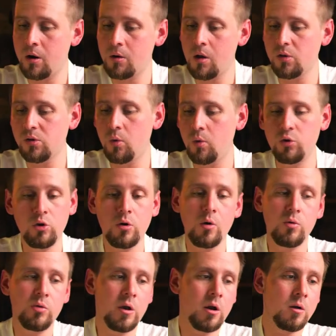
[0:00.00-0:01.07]
And also when you
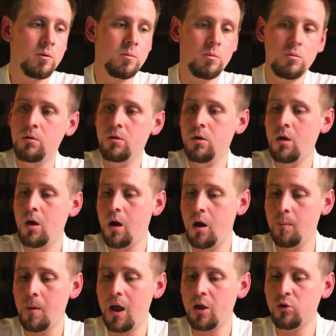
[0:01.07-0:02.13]
go there,
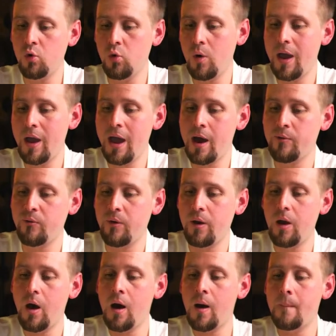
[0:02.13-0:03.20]
um, I do have
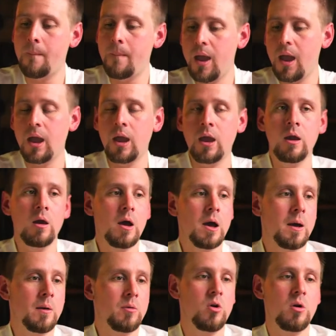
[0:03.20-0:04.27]
um, a,
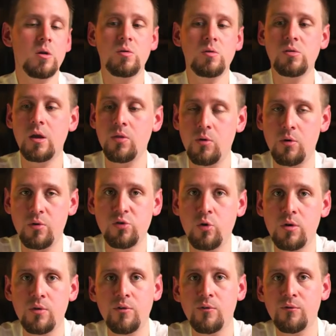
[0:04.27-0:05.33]
uh, you can see there's two
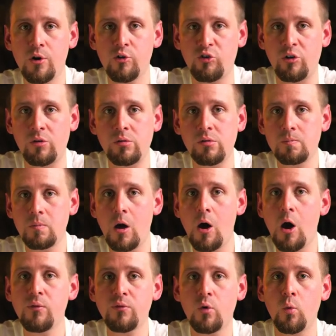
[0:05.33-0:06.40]
different versions. i
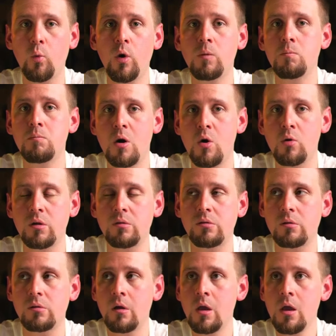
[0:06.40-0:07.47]
offer one
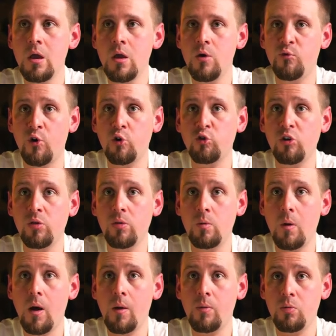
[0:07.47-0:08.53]
bonus version.
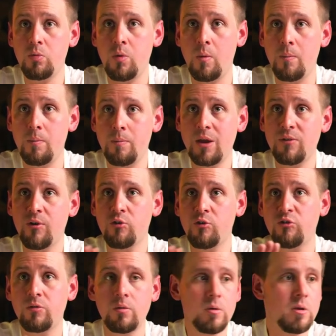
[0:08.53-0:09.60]
Uh, the main
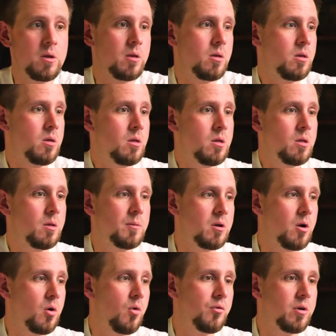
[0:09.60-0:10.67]
version, let me
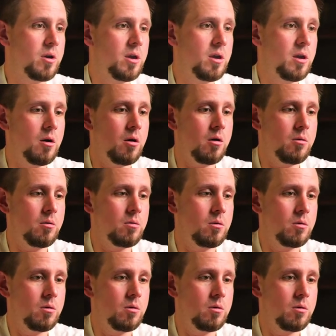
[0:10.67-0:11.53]
go over here.